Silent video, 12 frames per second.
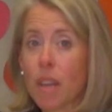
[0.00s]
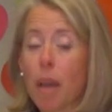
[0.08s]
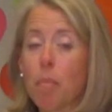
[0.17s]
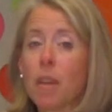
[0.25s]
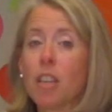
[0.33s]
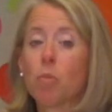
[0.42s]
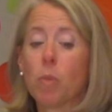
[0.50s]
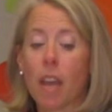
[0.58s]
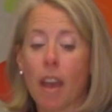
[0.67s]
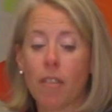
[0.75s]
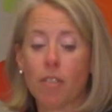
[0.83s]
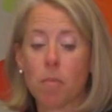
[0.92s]
that means we
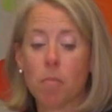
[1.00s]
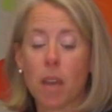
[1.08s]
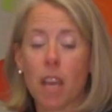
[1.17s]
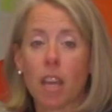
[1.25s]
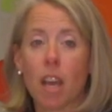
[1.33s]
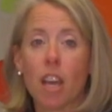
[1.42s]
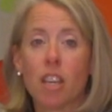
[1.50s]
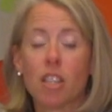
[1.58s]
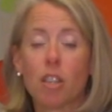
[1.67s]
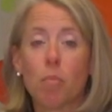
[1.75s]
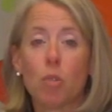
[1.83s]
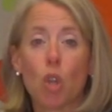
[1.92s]
have to make
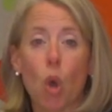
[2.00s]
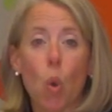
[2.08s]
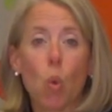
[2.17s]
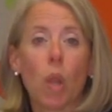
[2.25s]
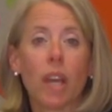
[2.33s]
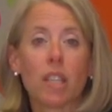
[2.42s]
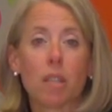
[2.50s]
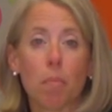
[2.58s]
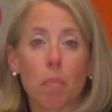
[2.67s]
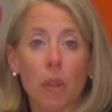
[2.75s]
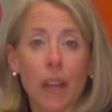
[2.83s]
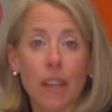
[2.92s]
some dough, like
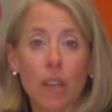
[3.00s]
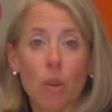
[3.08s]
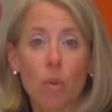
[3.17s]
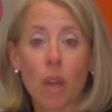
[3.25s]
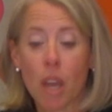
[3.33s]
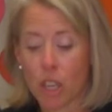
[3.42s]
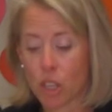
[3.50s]
some Play-Doh,